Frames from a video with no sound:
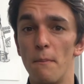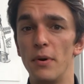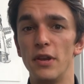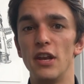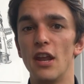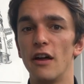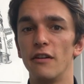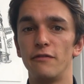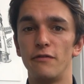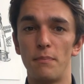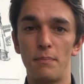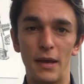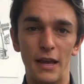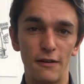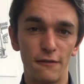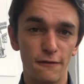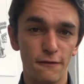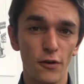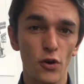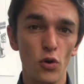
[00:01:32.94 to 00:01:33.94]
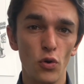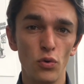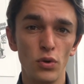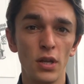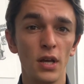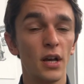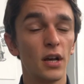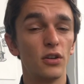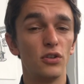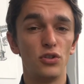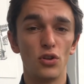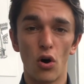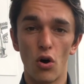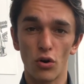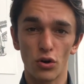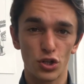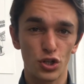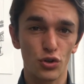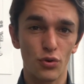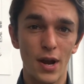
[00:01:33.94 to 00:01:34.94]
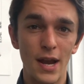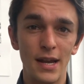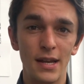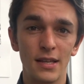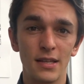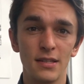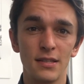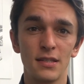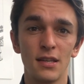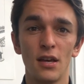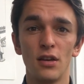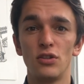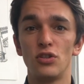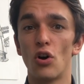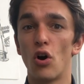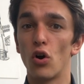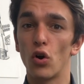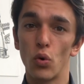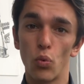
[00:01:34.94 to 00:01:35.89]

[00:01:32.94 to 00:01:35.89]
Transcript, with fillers: but none for pet food, dog trainers, dog